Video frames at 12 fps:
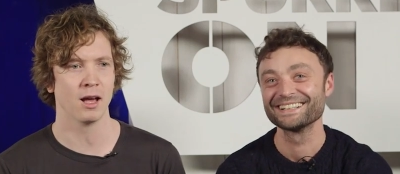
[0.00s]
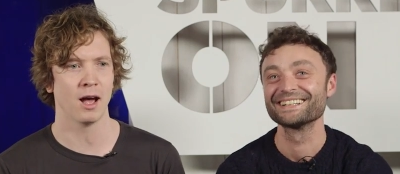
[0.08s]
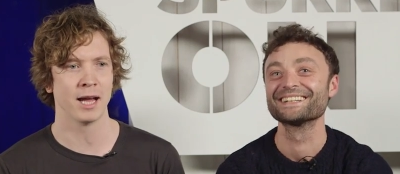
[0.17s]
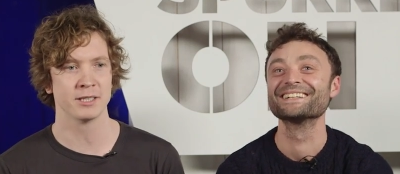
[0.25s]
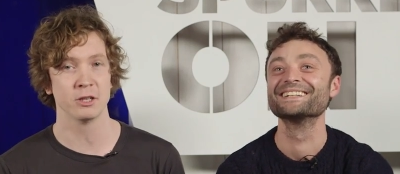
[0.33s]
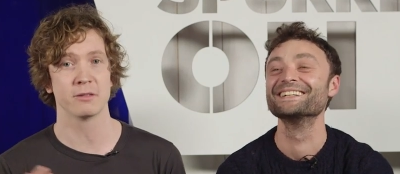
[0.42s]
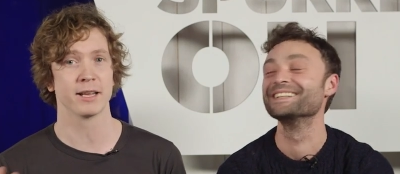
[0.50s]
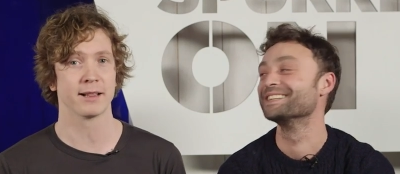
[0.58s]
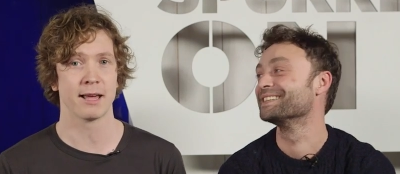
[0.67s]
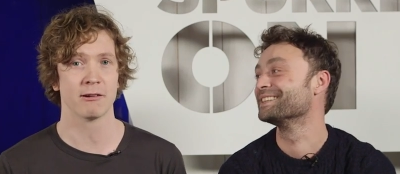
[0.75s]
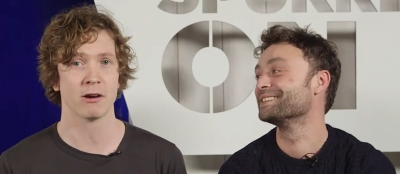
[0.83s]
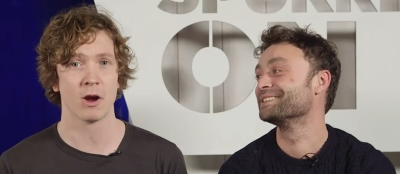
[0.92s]
Speaker 1: Uh, I do think
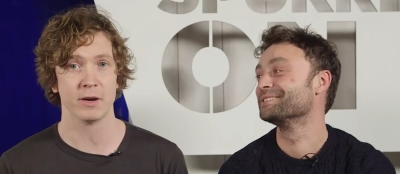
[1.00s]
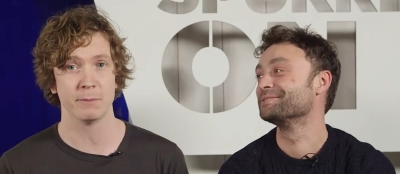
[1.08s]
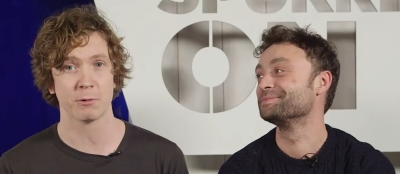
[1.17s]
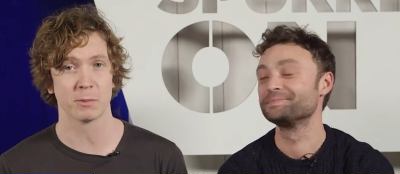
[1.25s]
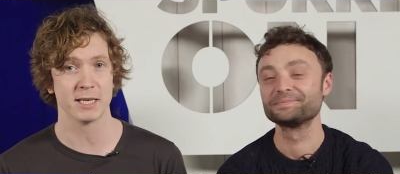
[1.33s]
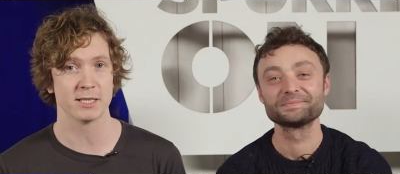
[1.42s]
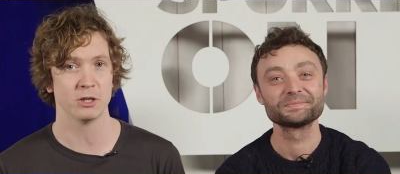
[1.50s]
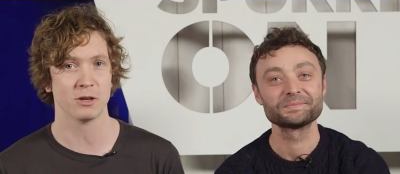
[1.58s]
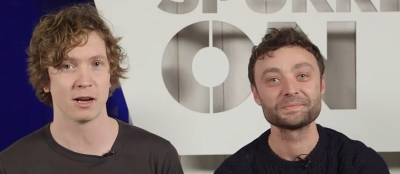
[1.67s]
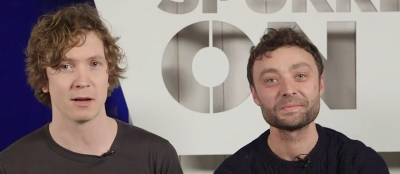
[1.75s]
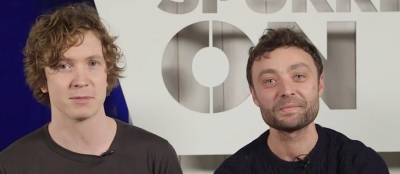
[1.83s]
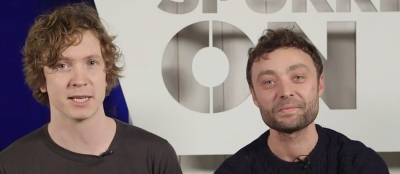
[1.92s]
there are only probably two
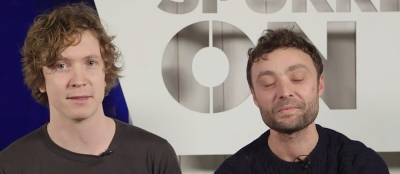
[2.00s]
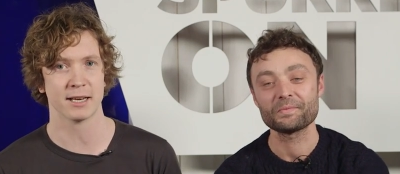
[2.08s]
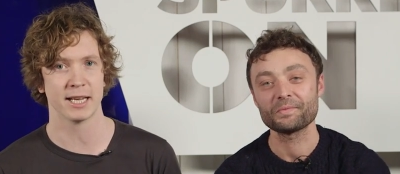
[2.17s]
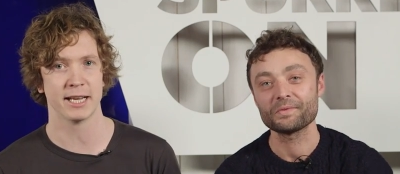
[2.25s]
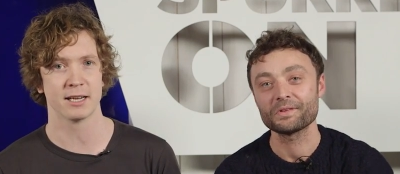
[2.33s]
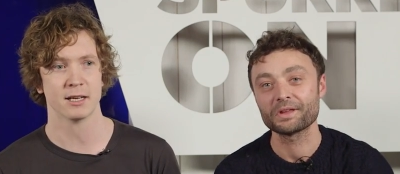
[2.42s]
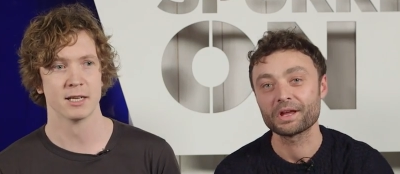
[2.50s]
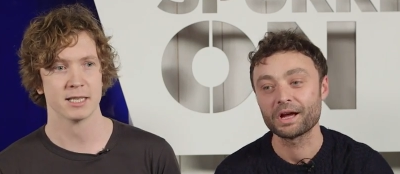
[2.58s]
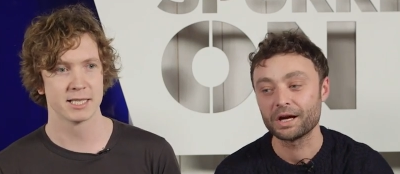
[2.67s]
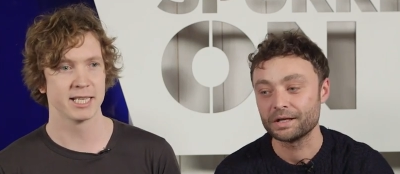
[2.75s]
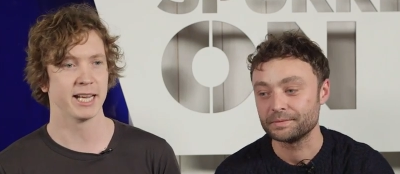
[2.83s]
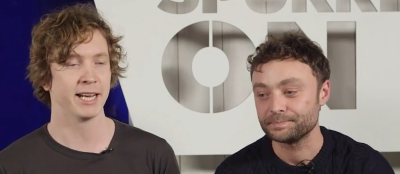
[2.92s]
clubs in the league,
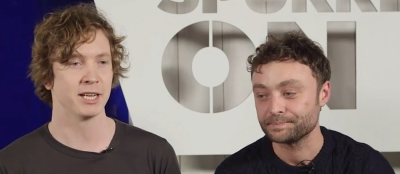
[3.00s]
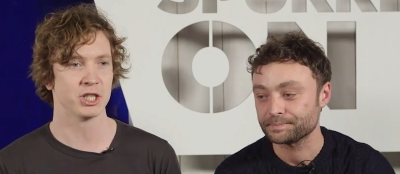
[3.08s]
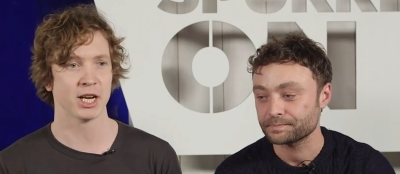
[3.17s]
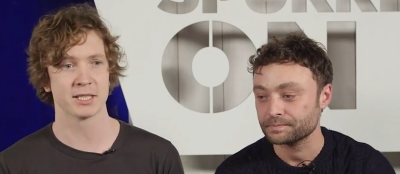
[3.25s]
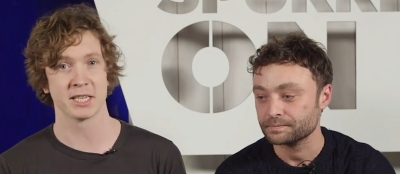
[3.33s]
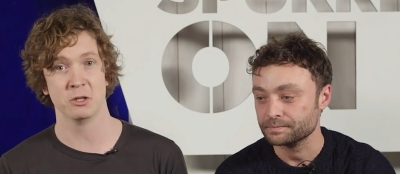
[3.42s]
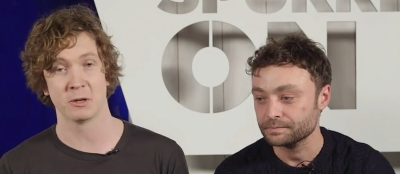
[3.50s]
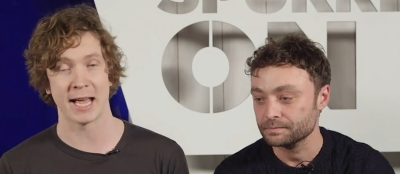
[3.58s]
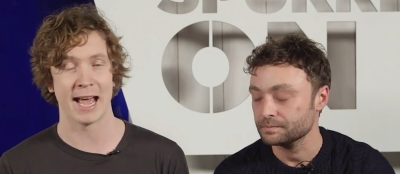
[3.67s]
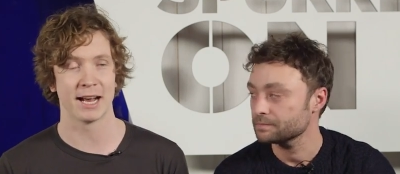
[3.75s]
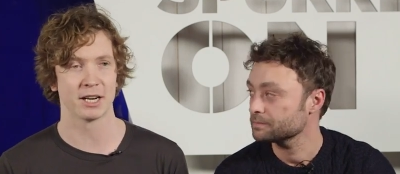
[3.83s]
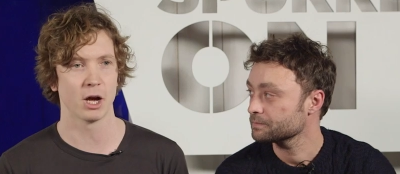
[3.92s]
City and Chelsea, who
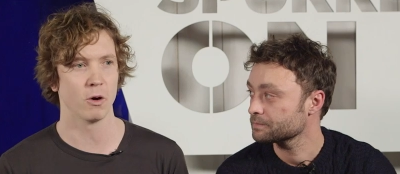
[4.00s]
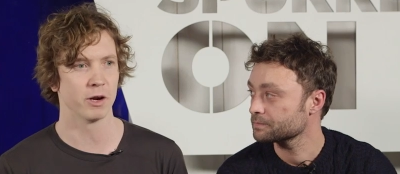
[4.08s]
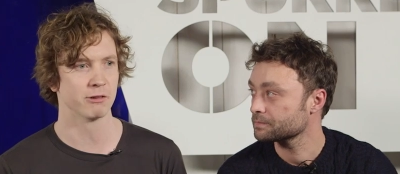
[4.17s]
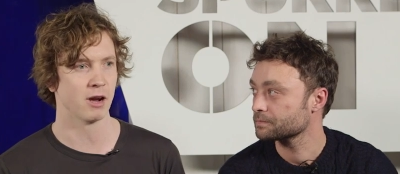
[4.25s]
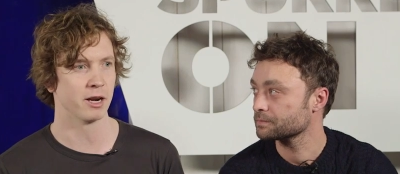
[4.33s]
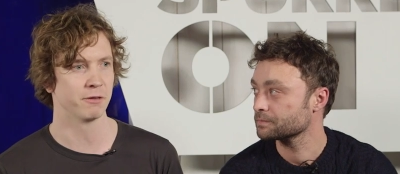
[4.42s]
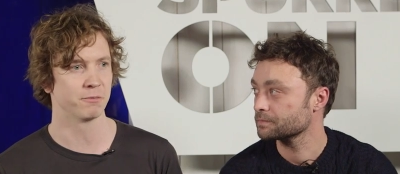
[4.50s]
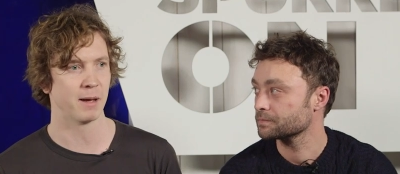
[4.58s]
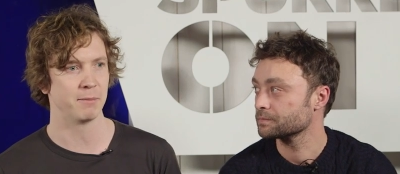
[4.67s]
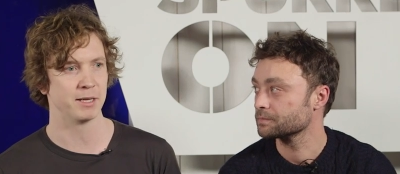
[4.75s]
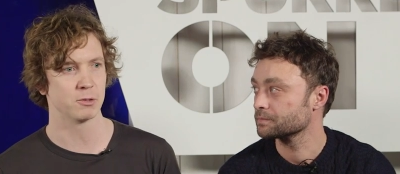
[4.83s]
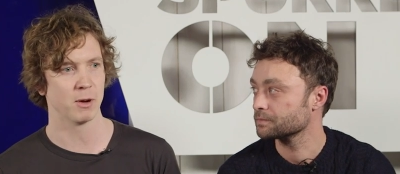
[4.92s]
can go on a run of
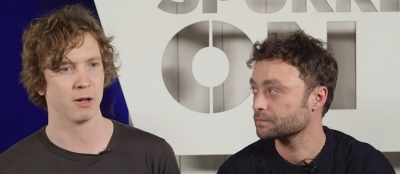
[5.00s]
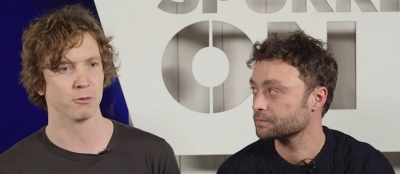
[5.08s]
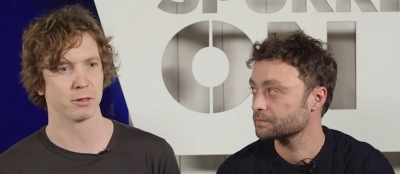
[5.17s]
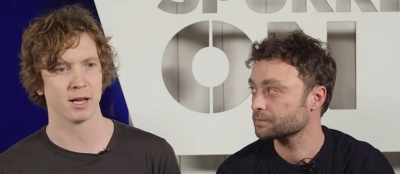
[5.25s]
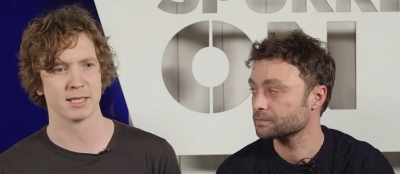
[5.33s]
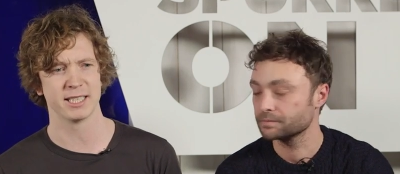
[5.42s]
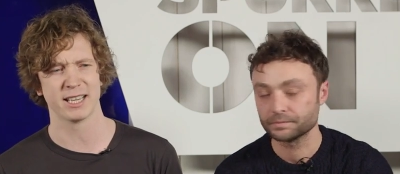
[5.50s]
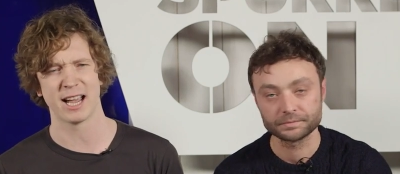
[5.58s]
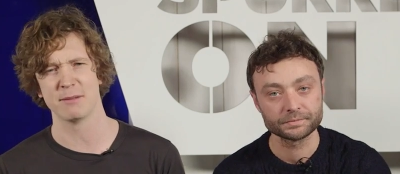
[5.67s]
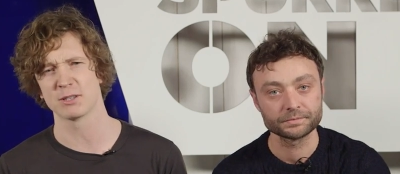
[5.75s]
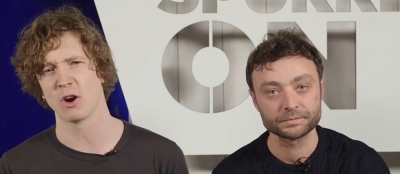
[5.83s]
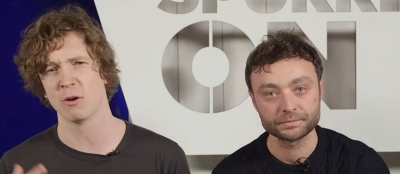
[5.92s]
maybe 12 or 13 games.